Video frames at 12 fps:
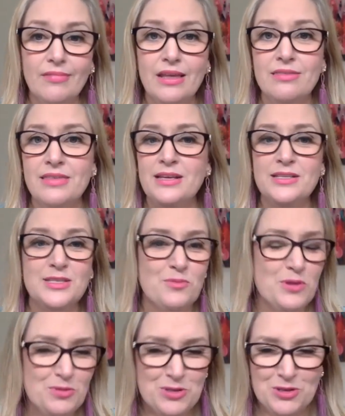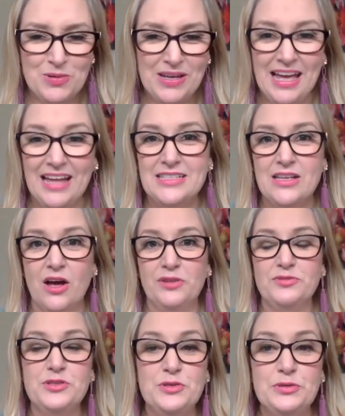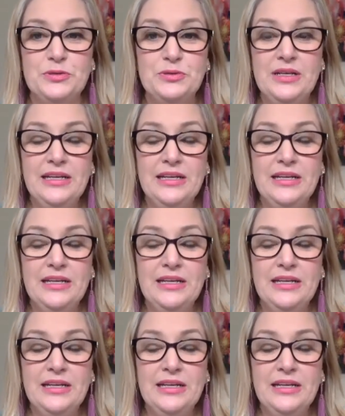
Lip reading: things that we were doing outside of school.